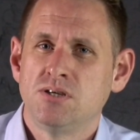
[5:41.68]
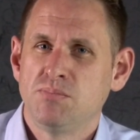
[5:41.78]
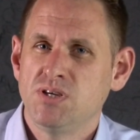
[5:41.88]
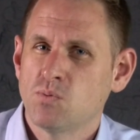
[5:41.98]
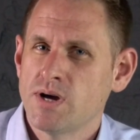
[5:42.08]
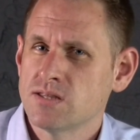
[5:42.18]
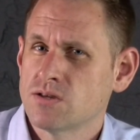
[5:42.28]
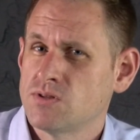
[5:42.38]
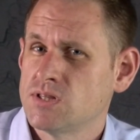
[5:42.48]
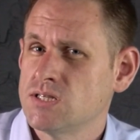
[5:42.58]
Be aware
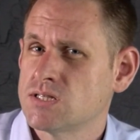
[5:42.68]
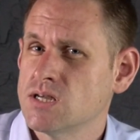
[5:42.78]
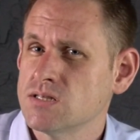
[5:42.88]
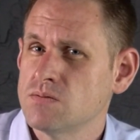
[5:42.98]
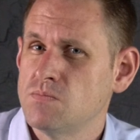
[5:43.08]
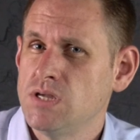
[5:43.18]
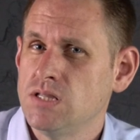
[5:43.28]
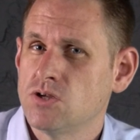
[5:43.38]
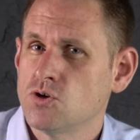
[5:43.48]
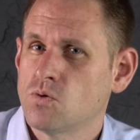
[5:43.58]
though that this doesn't
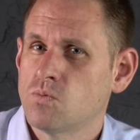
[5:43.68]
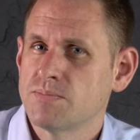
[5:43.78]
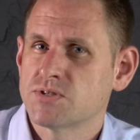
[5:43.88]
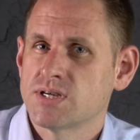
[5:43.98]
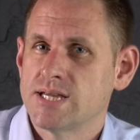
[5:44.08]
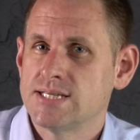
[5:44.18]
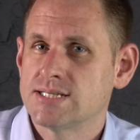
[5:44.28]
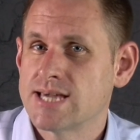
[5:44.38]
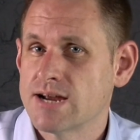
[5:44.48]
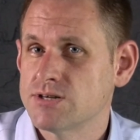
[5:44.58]
mean that your website is
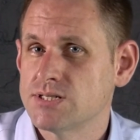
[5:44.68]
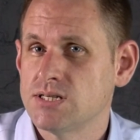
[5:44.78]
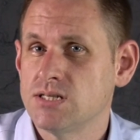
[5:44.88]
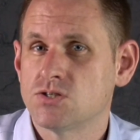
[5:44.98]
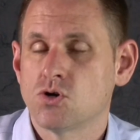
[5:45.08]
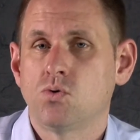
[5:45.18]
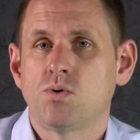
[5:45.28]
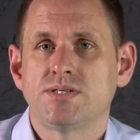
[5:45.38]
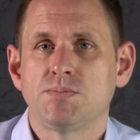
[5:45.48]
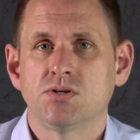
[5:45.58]
guaranteed to
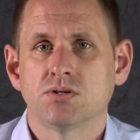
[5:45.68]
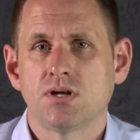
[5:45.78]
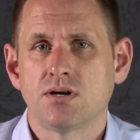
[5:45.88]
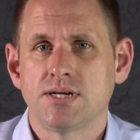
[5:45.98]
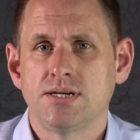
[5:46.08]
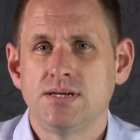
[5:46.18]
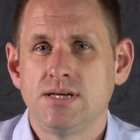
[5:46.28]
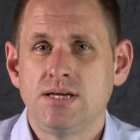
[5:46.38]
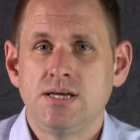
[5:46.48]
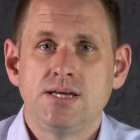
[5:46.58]
always be online.
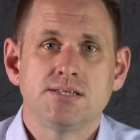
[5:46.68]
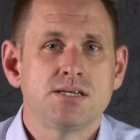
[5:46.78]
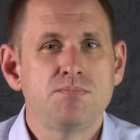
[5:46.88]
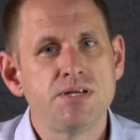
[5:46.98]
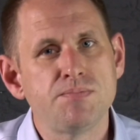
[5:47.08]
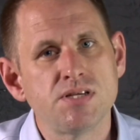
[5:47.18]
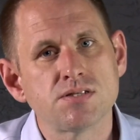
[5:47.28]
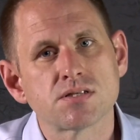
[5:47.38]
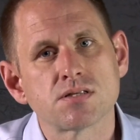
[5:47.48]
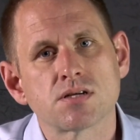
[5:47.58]
It simply
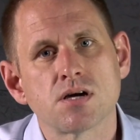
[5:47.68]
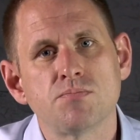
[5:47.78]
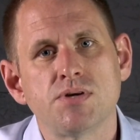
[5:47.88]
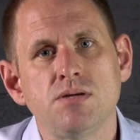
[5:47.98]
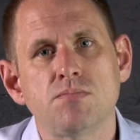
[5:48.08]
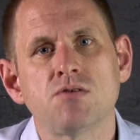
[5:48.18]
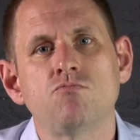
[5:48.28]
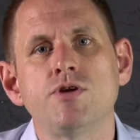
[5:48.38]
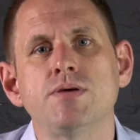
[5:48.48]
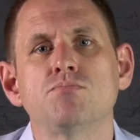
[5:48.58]
means that the company may
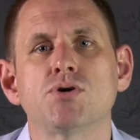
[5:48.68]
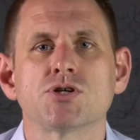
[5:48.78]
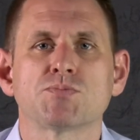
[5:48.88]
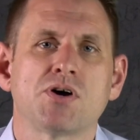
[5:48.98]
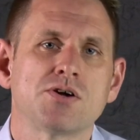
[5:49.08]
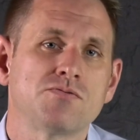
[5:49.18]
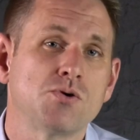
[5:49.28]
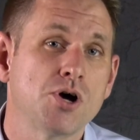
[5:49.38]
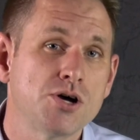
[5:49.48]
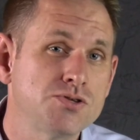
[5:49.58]
reimburse part of
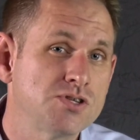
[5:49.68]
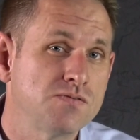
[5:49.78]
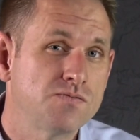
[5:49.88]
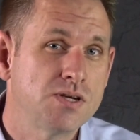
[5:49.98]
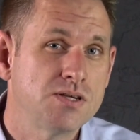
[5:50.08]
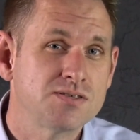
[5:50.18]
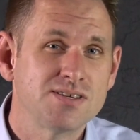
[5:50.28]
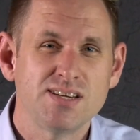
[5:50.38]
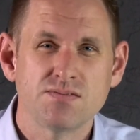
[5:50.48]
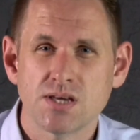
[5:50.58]
your hosting
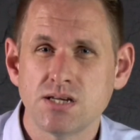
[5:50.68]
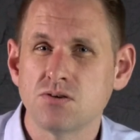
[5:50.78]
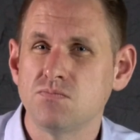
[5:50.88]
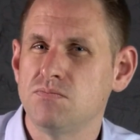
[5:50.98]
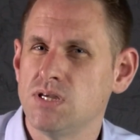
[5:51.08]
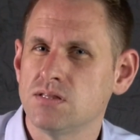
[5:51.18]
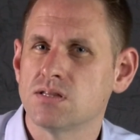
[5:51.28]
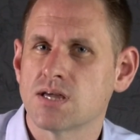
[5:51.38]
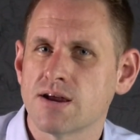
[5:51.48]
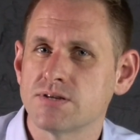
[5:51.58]
fees if they don't meet
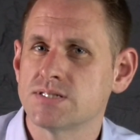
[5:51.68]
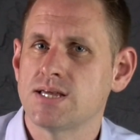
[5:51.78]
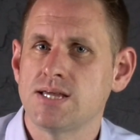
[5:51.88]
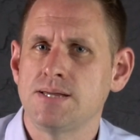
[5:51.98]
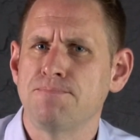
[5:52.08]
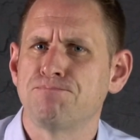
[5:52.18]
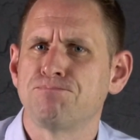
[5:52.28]
the guarantee.